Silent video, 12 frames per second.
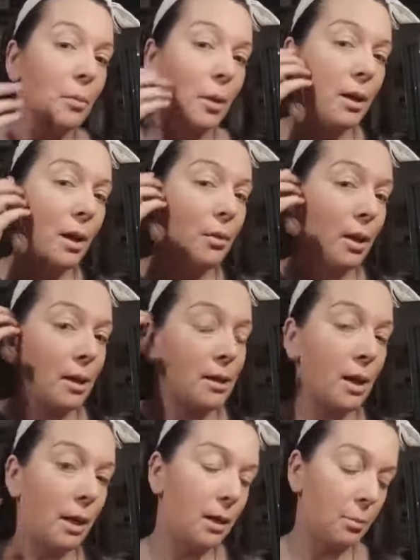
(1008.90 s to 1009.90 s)
But I never get
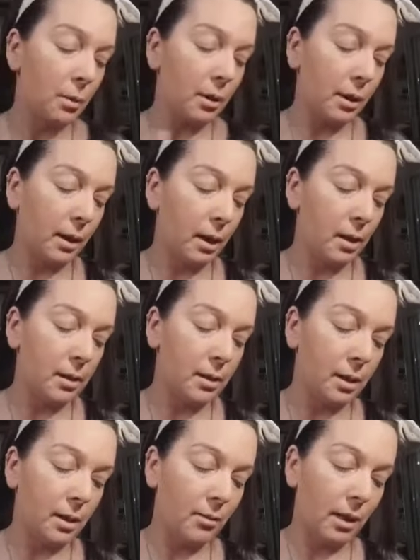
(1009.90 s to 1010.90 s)
time with the
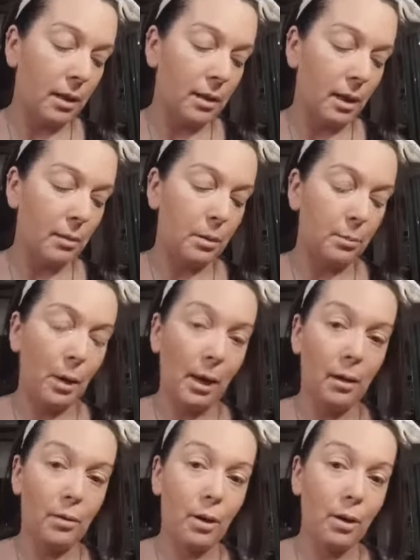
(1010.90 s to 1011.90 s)
kids, I never get time to
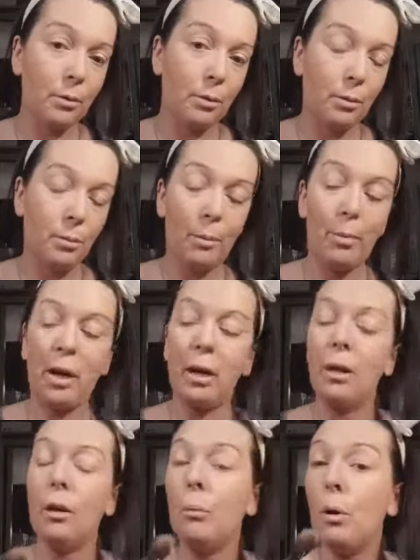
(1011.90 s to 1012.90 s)
play around with my
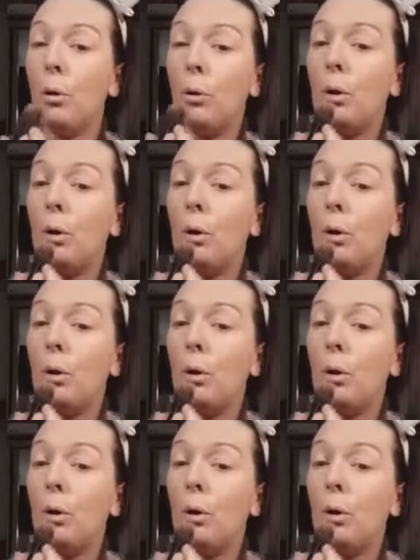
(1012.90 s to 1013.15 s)
makeup.